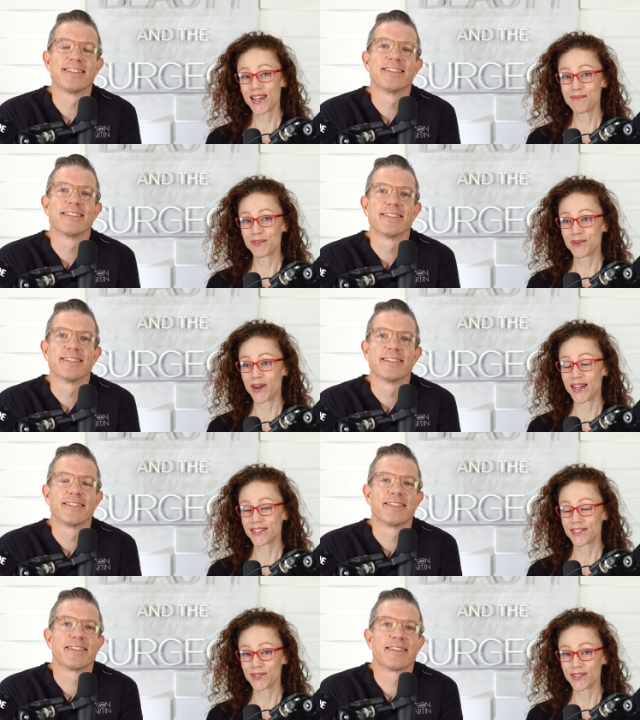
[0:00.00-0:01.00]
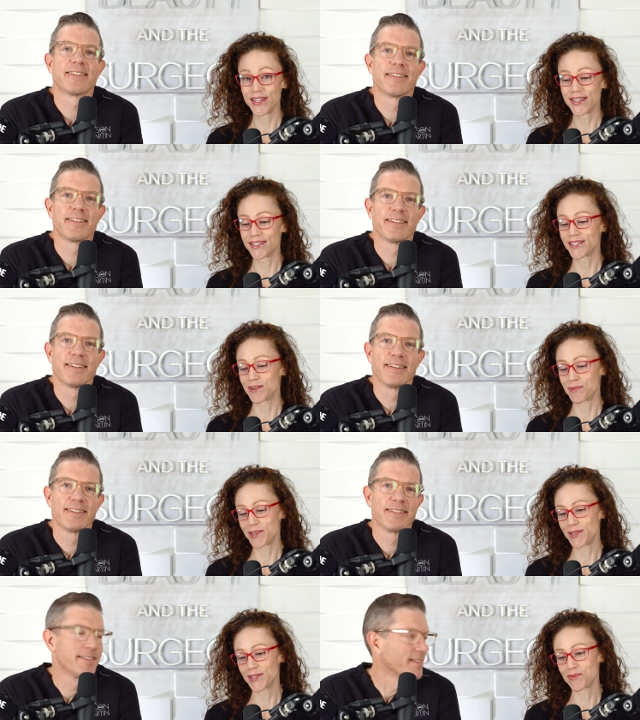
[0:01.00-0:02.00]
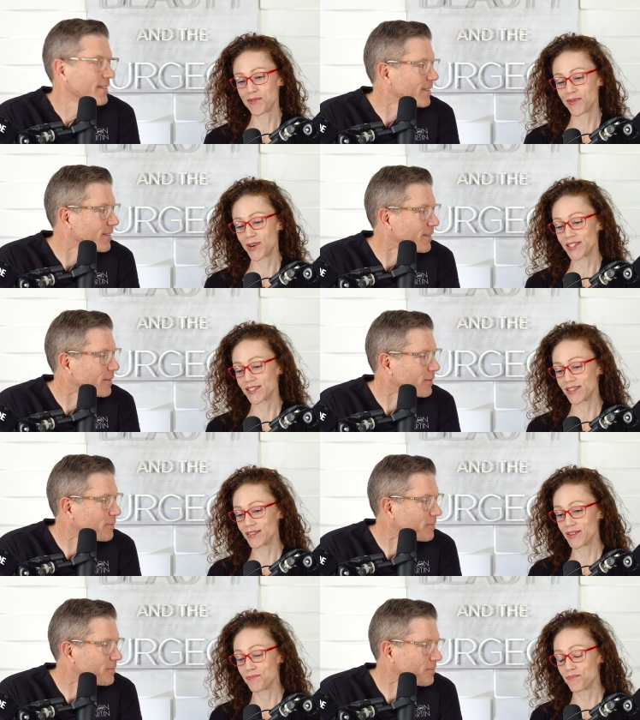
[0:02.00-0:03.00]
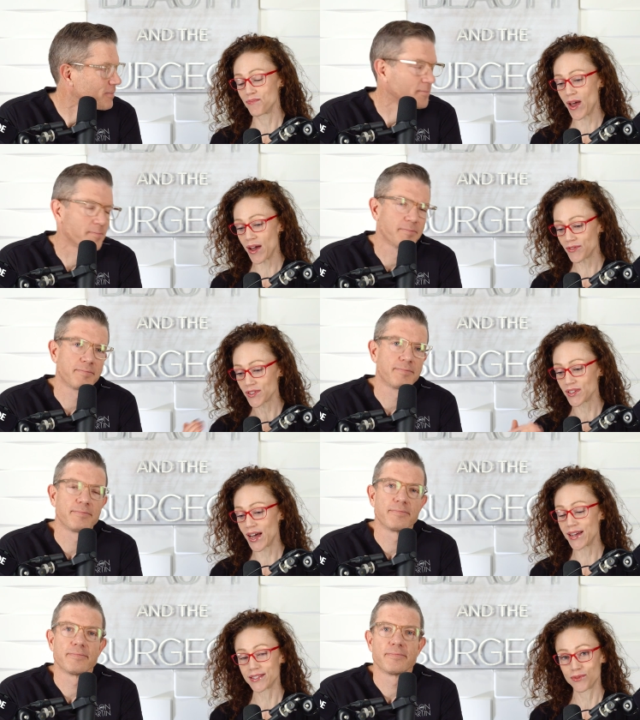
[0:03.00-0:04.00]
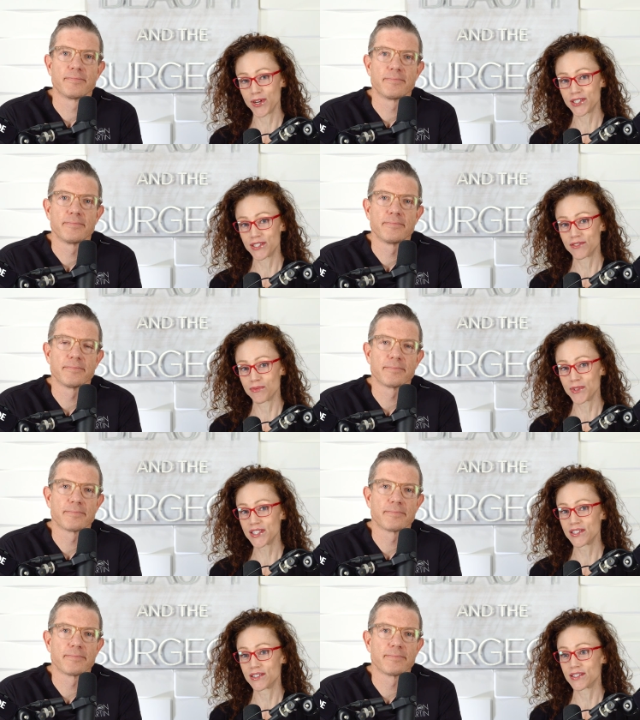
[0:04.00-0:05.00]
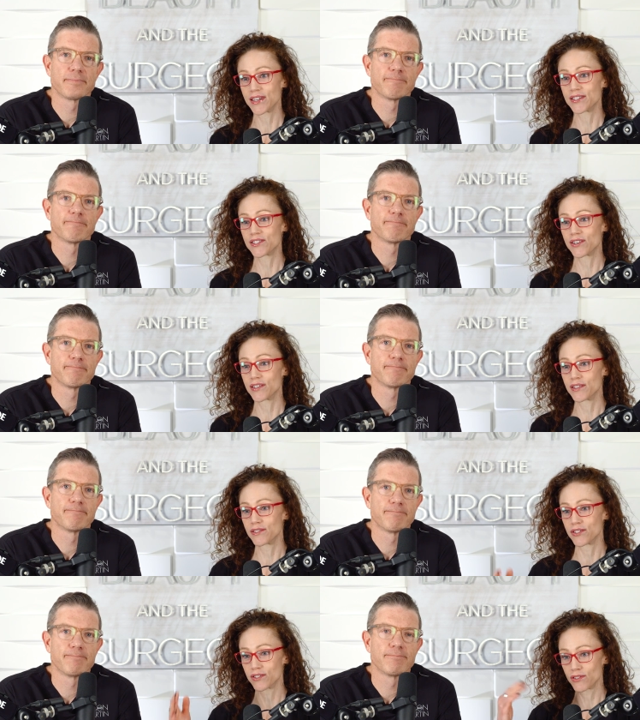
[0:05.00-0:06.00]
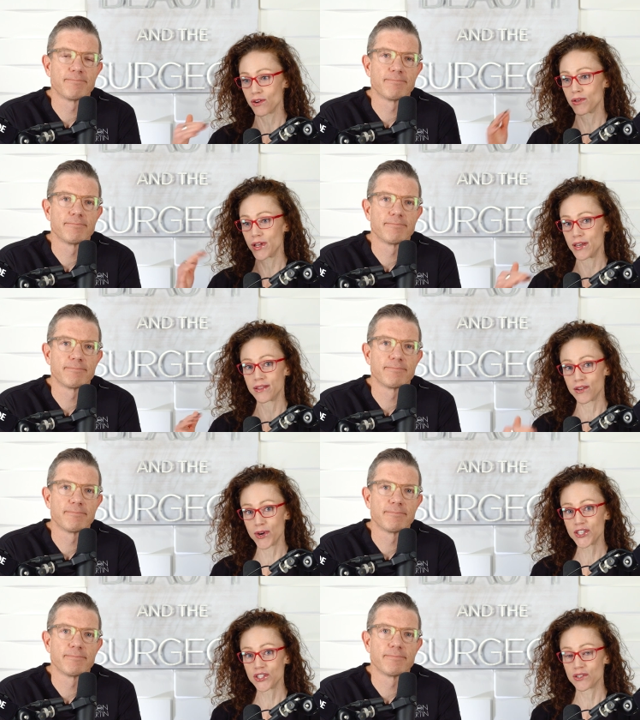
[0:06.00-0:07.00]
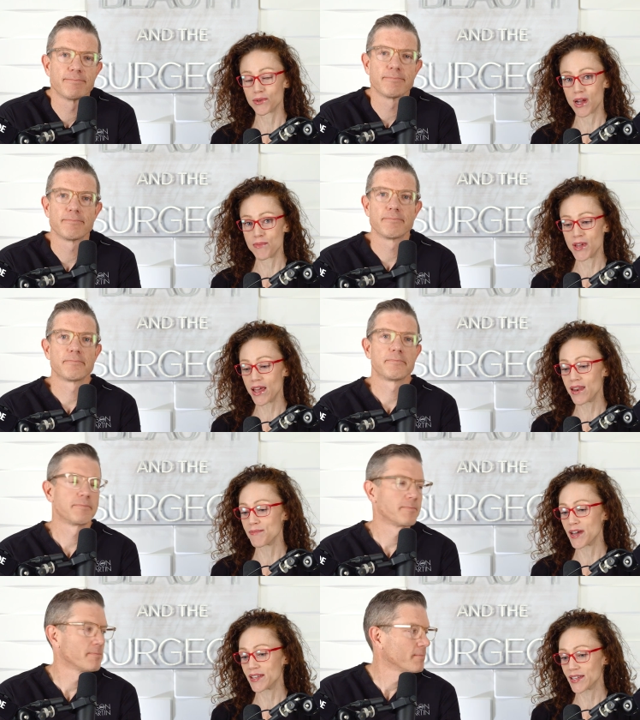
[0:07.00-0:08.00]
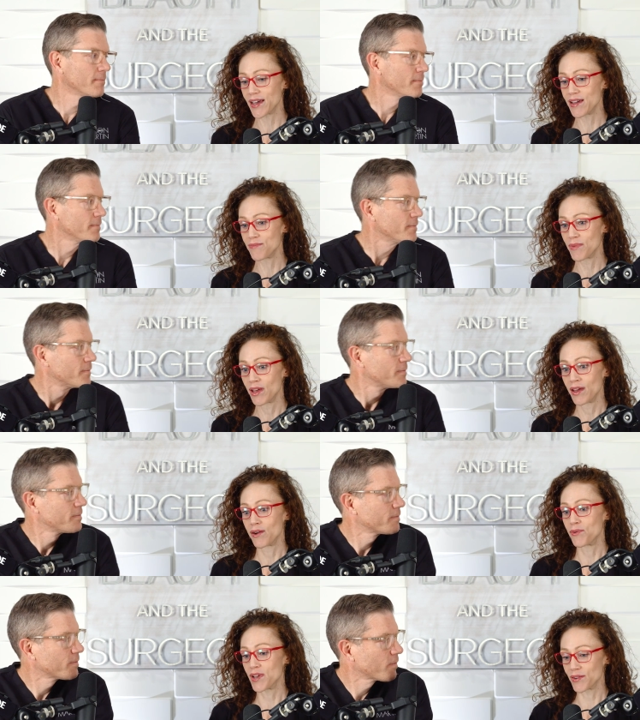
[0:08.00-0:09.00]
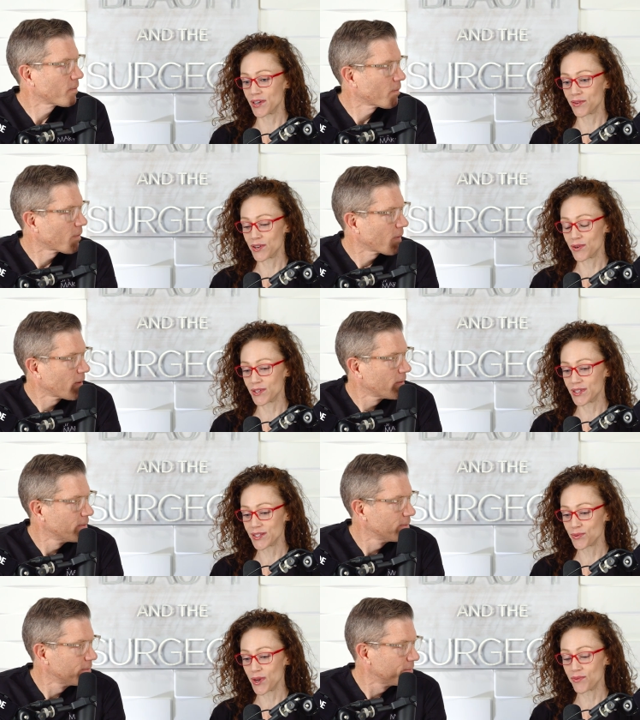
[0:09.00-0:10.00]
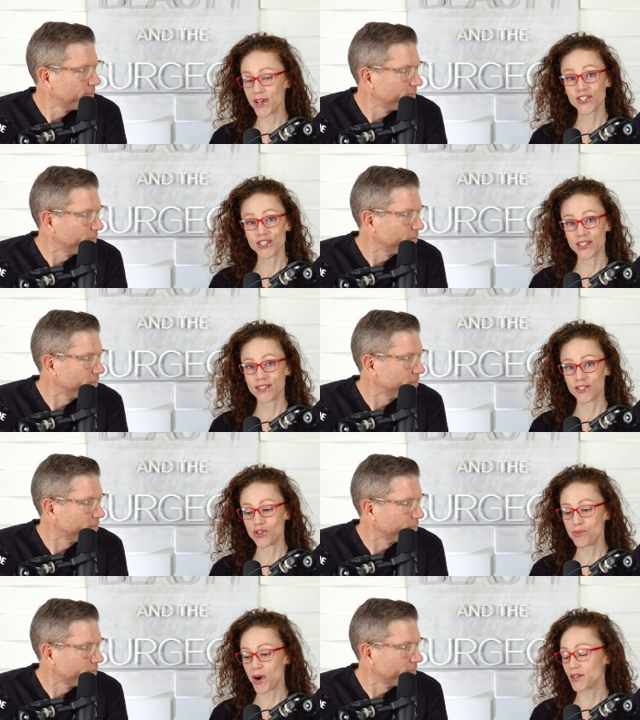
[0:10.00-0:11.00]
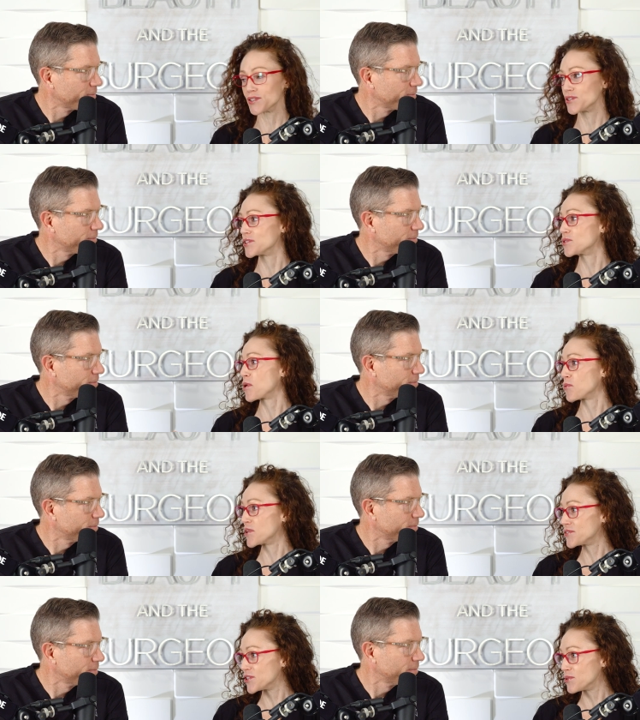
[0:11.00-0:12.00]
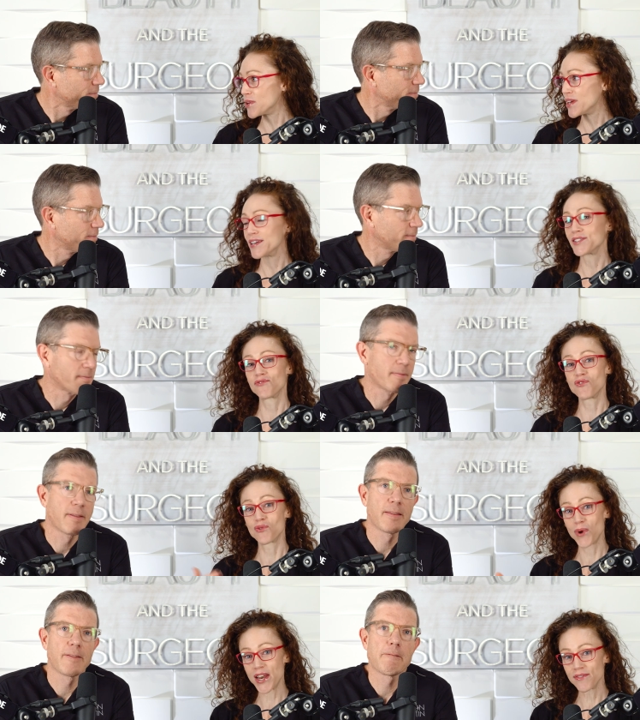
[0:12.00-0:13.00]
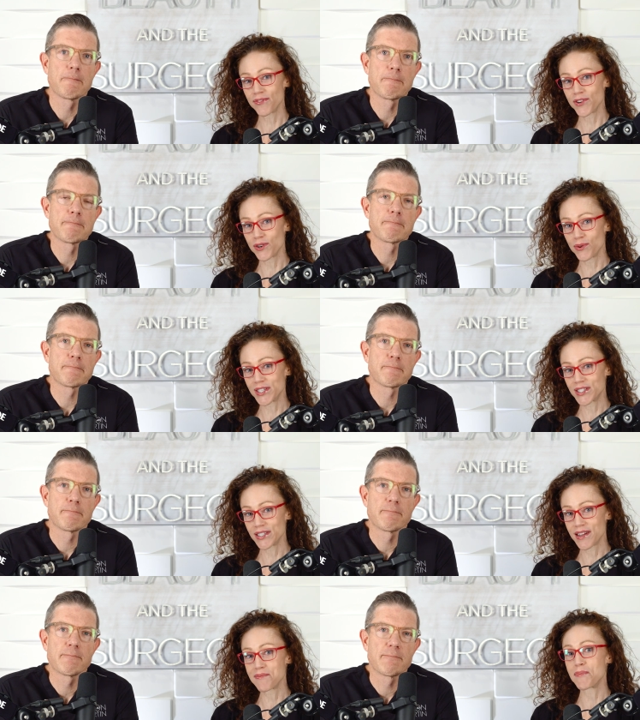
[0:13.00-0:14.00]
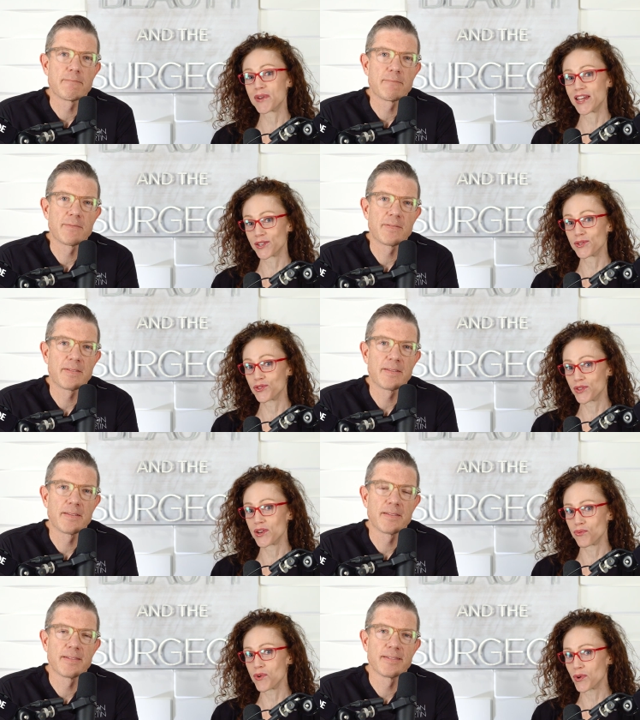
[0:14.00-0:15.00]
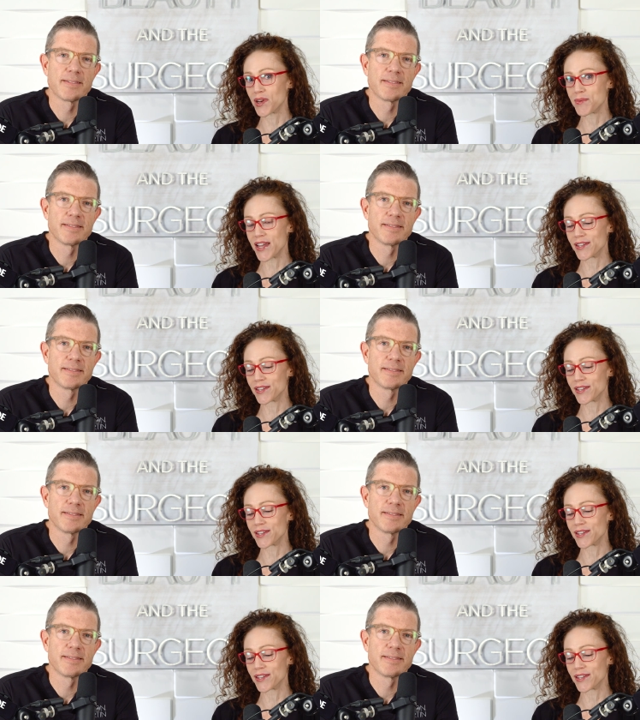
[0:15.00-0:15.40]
Speaker 1: came through. I told Nils, our producer, before I start, you know, after the last questions from listeners, I started just collating the questions that were coming in. And by the time we got ready to record this one, we actually, it is a two parter. So this is part one of two. So if you were waiting for your question to come up and I told you that we were going to be